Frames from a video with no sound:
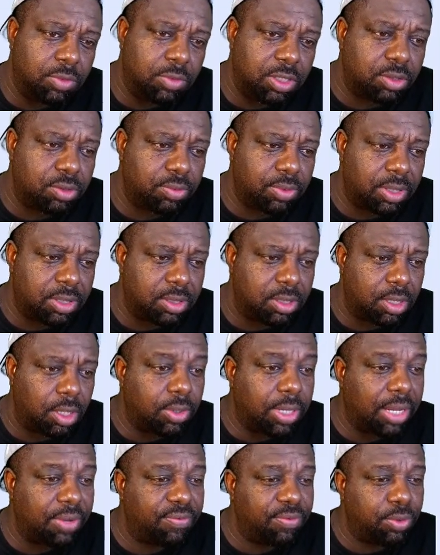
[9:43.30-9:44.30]
interesting.
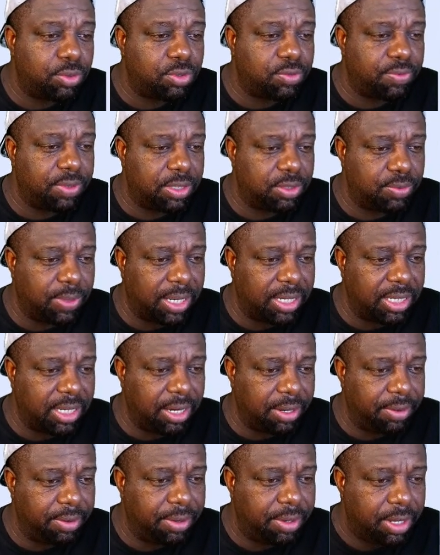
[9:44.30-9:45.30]
Okay, Vucevic right
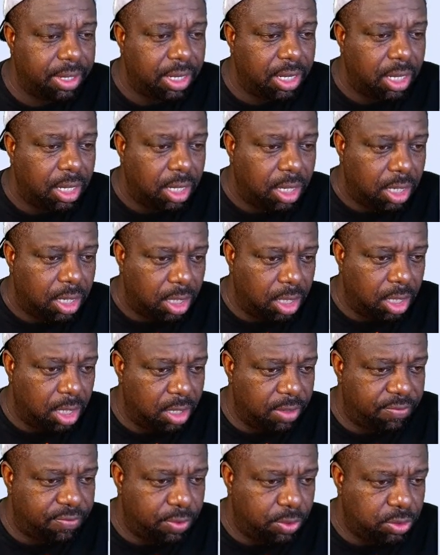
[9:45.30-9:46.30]
here.
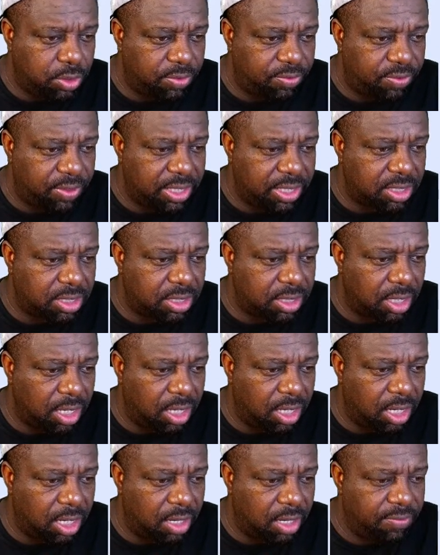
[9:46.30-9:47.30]
Vucevic
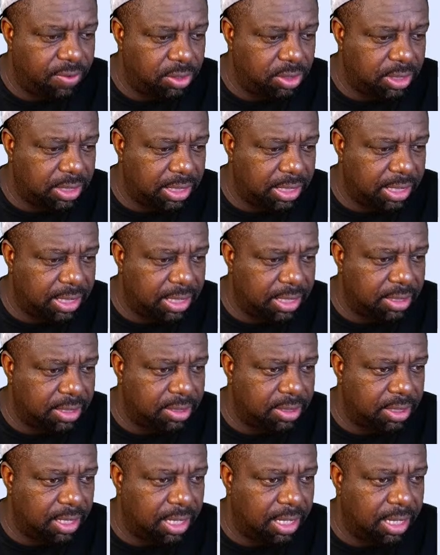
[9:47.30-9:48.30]

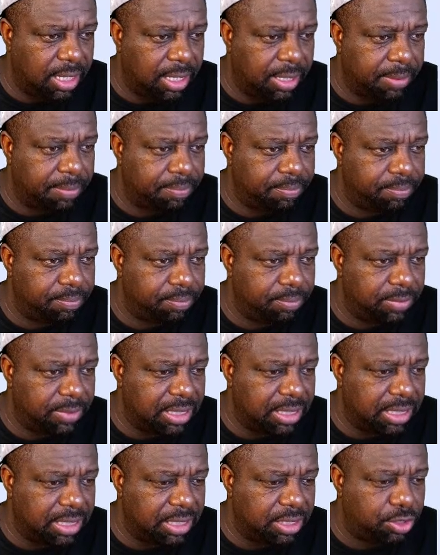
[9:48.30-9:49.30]
versus
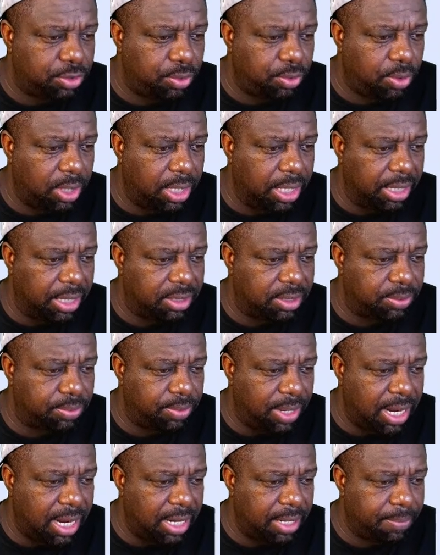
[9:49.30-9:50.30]
Detroit,
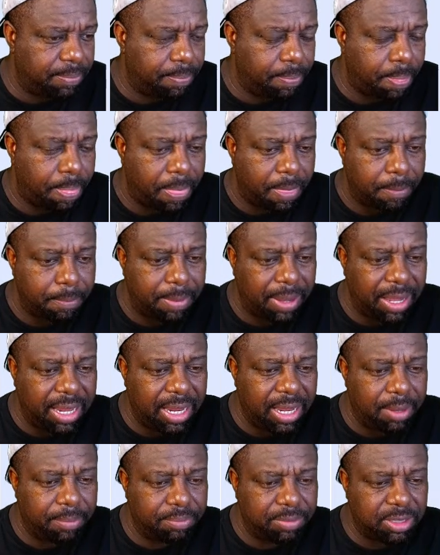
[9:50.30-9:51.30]
right?
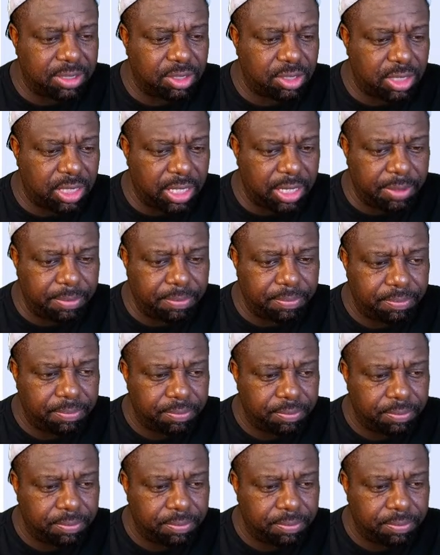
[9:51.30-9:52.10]
Bam. This year,